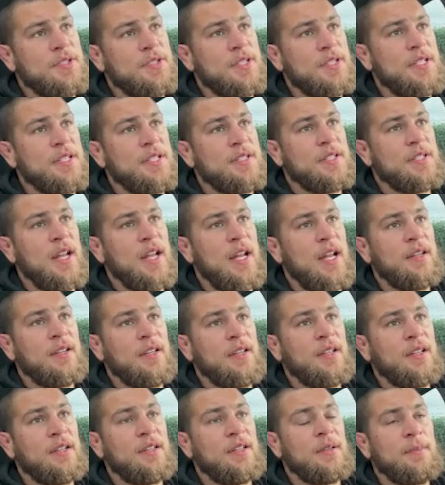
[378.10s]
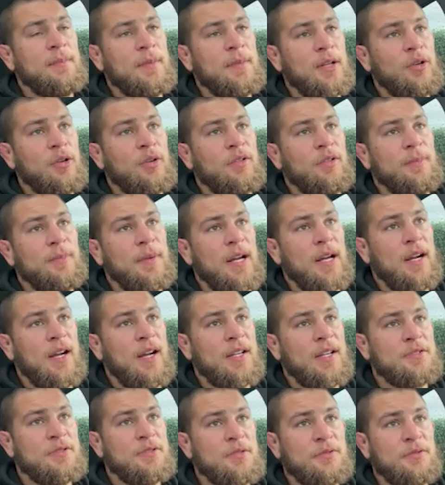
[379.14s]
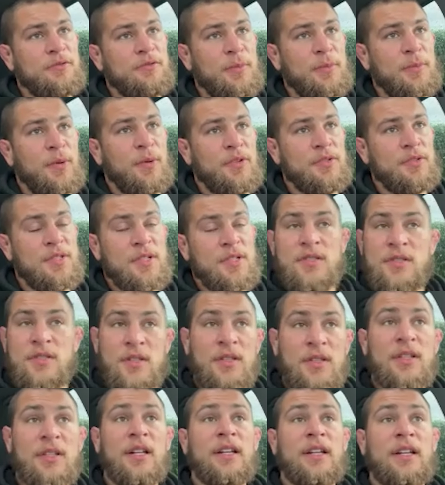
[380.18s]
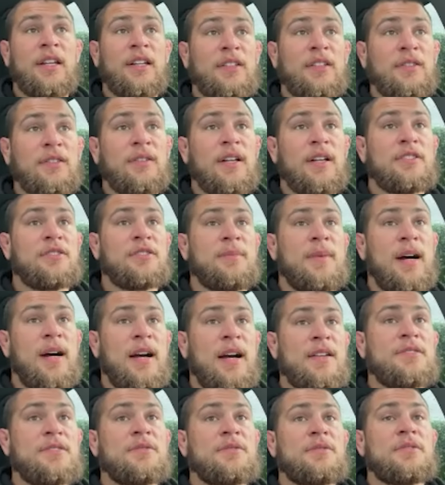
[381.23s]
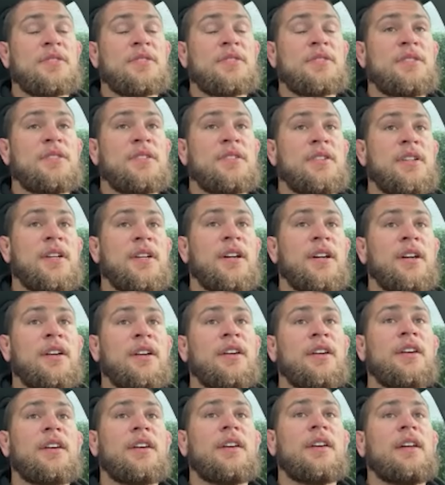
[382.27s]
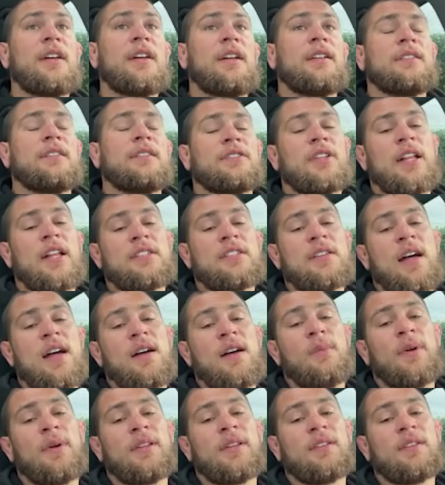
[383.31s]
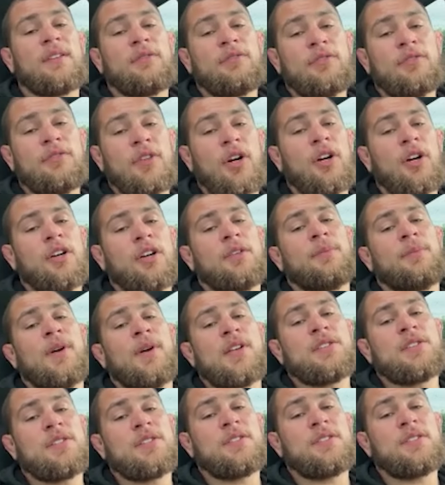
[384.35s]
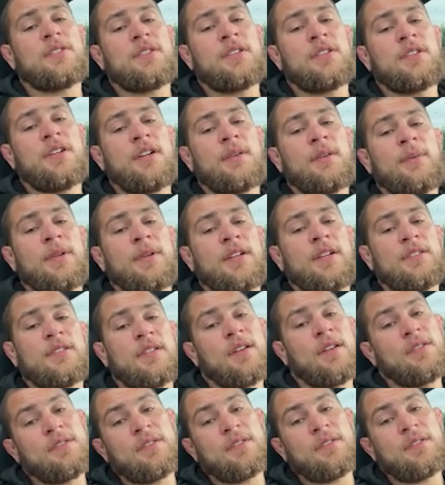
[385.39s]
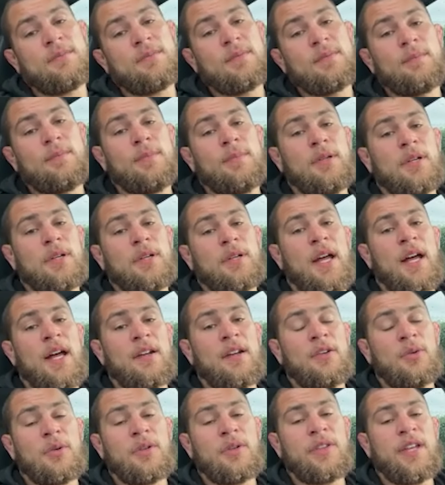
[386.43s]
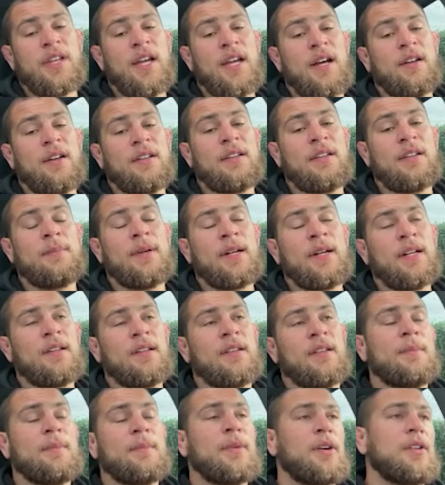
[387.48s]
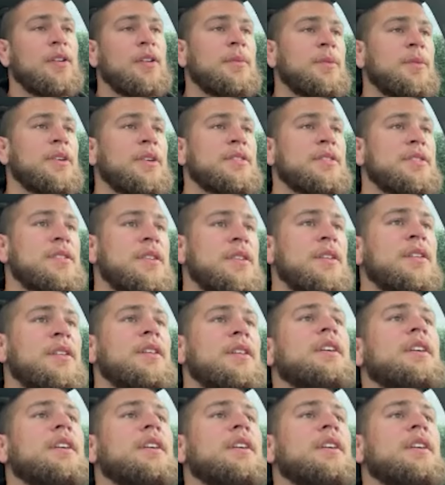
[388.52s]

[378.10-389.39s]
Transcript: season ended in the middle of my high school football season, didn't get the rest of my high school senior year. So that's how I went to Florida my senior year, because I was put out of North County in Maryland and Baltimore. So